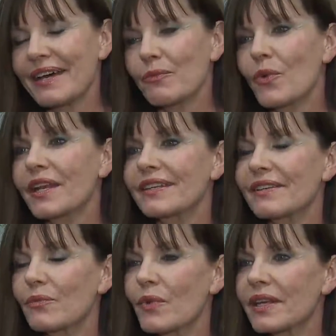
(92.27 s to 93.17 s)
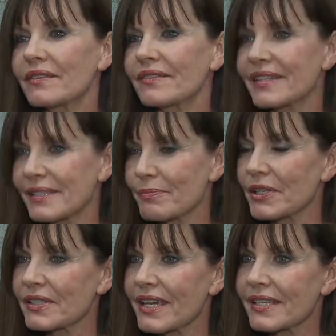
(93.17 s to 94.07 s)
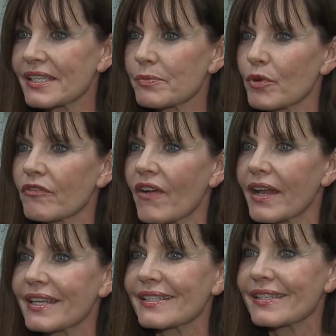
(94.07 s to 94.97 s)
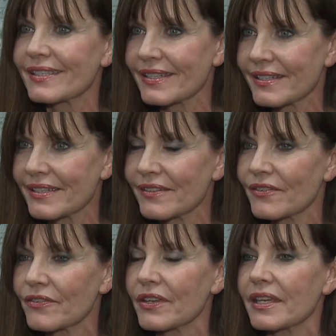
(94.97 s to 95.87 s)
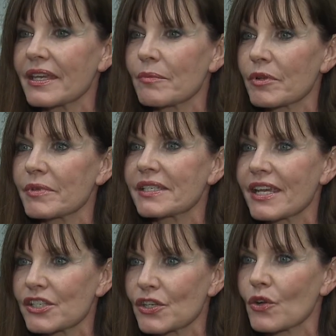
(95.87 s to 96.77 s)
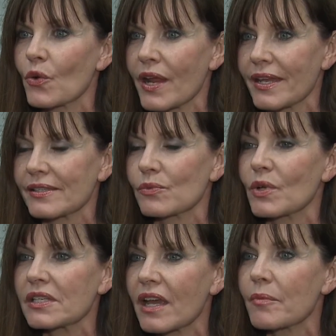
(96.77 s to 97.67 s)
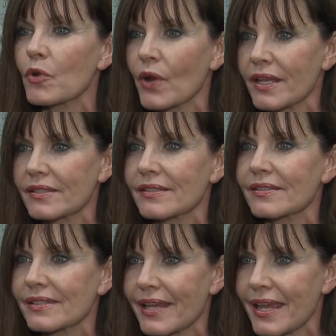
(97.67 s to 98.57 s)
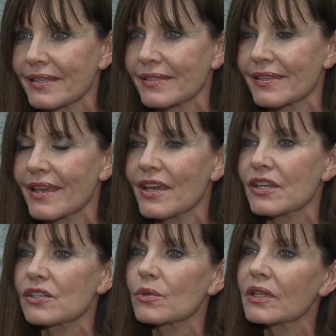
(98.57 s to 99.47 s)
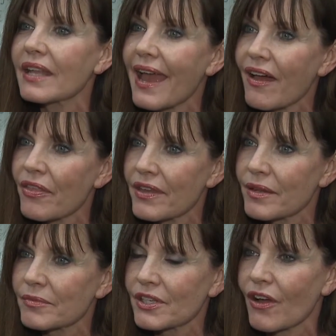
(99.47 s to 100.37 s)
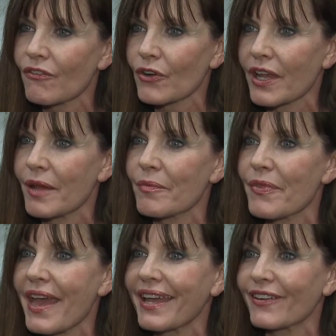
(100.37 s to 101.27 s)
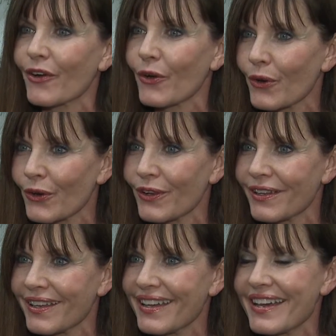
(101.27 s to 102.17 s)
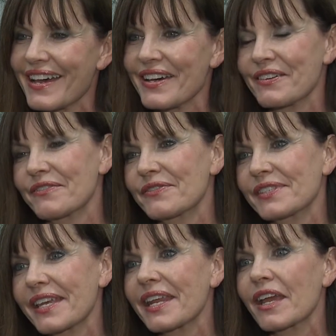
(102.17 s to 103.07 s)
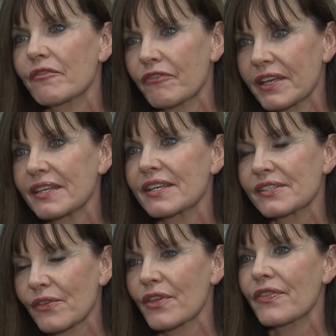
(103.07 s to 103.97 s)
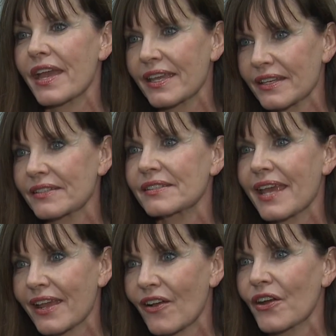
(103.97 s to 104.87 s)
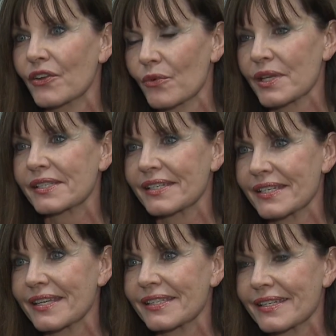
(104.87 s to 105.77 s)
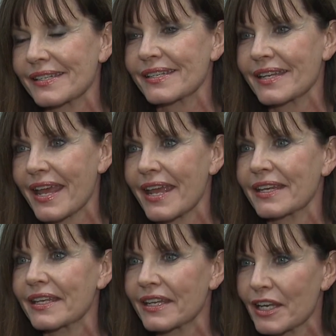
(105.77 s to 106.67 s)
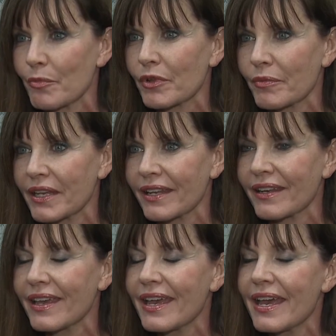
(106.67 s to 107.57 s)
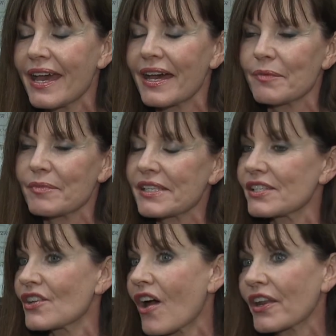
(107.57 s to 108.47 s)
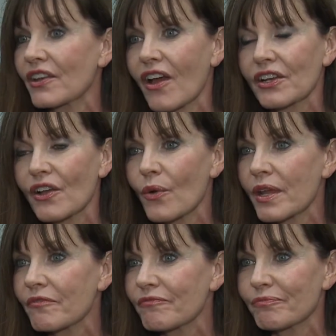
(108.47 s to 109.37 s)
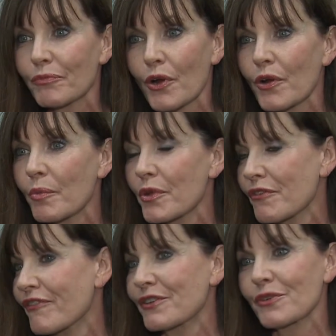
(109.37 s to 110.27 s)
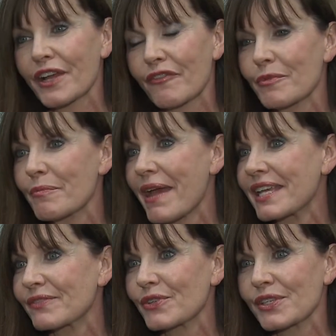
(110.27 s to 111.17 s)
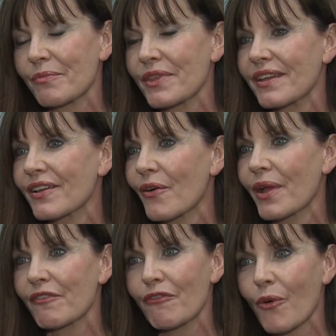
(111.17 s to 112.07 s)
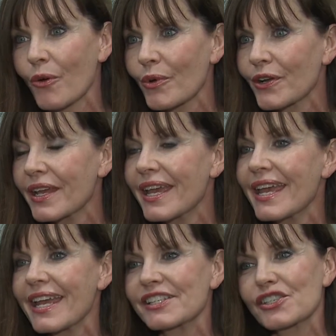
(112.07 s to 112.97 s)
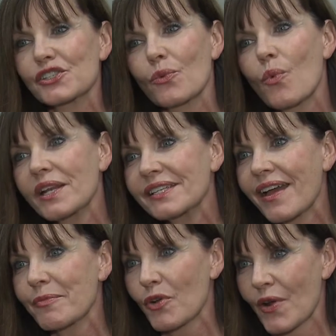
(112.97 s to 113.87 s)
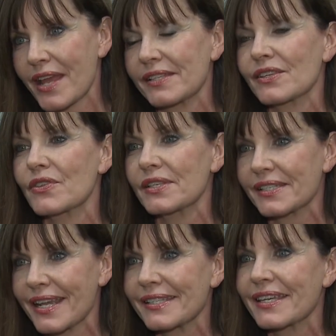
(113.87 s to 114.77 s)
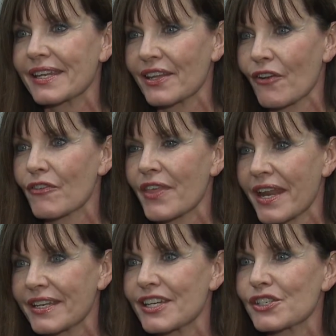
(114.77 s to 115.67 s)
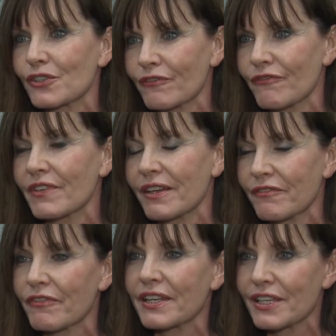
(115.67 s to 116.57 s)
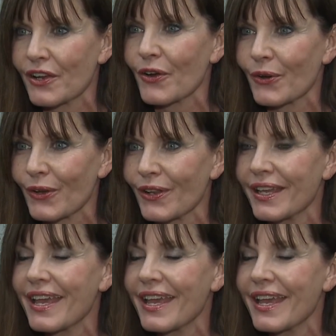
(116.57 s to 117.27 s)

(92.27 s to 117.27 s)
What, it, what this bill does is provide incentive implementation grants, one time grants to states to allow them to overcome that hurdle of setting up funding so that they can take on arrestee testing DNA and get it implemented. Um, it's not an ongoing program where the federal government pays for something going forward. It's just a one time grant so that states can get over that initial uh, funding hurdle.